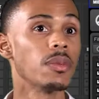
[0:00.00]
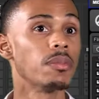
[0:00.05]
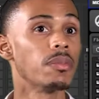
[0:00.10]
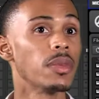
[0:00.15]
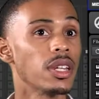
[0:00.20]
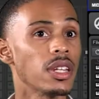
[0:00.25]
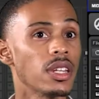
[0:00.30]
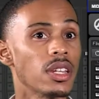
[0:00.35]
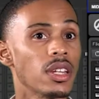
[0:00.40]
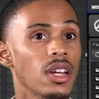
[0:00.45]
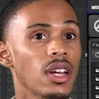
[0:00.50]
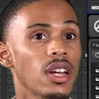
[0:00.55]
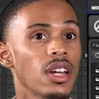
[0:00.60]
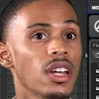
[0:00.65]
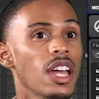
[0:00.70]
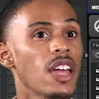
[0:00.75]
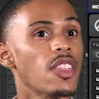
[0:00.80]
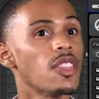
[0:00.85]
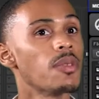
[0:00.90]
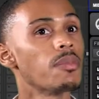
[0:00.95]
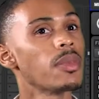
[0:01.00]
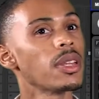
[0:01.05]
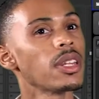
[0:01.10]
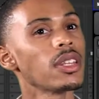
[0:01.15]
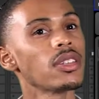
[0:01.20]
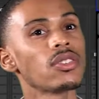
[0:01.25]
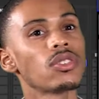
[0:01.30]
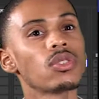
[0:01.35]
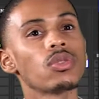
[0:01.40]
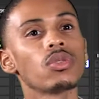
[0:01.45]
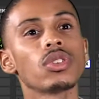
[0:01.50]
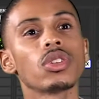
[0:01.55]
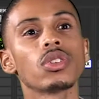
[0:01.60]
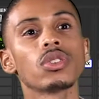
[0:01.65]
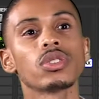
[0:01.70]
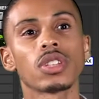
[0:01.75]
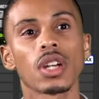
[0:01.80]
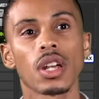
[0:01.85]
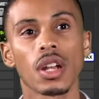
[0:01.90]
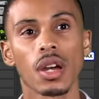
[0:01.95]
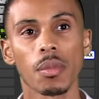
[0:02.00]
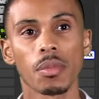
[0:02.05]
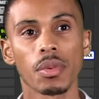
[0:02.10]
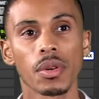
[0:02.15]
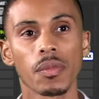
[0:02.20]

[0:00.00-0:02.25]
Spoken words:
MIDI in the MIDI Studio setup.